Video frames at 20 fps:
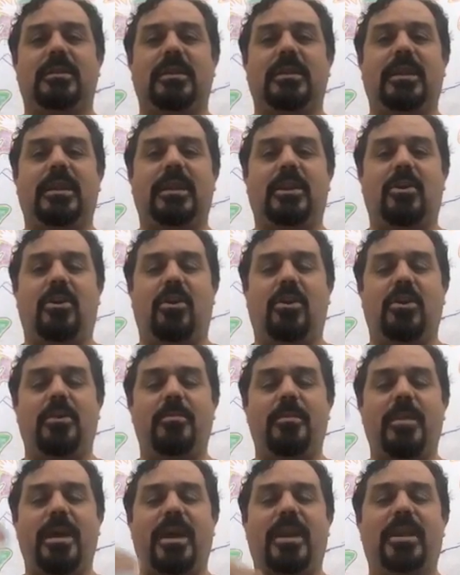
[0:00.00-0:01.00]
it
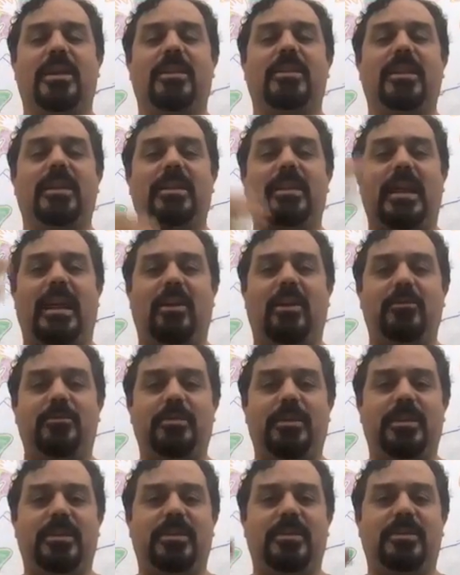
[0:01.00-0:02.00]
automatically allows
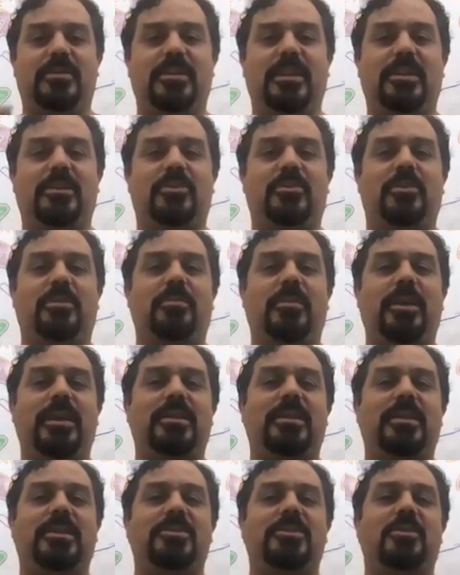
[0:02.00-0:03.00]
me to center my
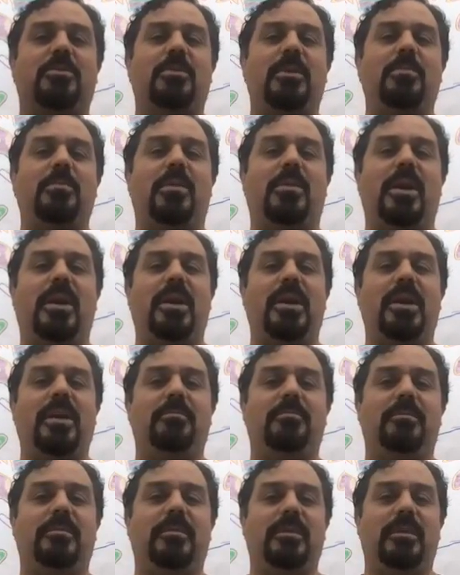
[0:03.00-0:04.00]
attention on my body.
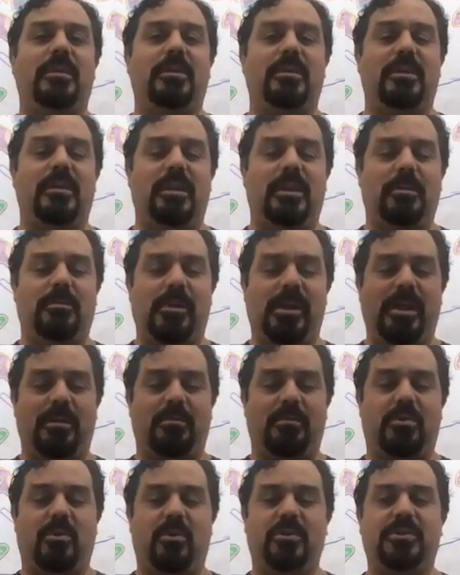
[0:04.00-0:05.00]
My
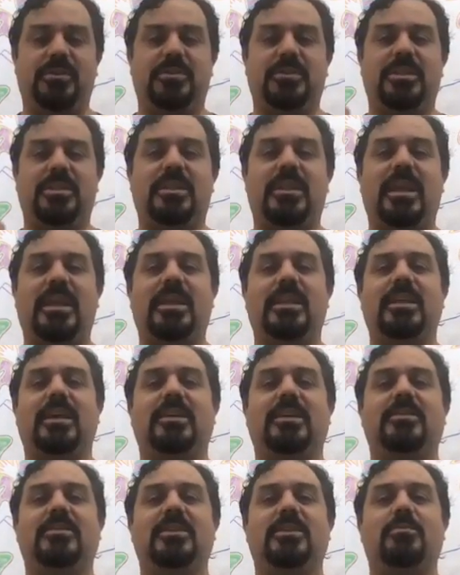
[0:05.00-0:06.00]
impulse is to take a
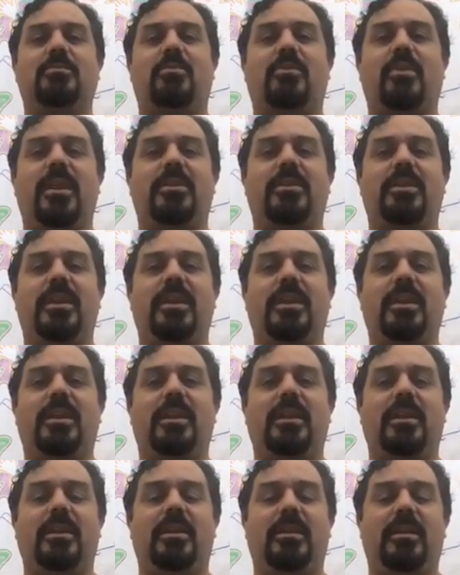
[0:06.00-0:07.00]
nice deep breath
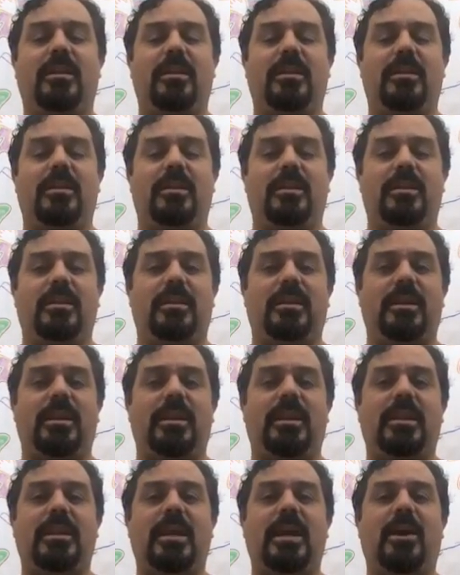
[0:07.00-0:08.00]
in
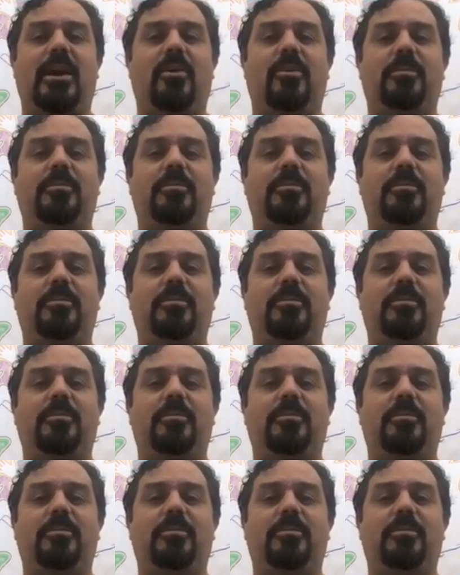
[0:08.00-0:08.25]
and out.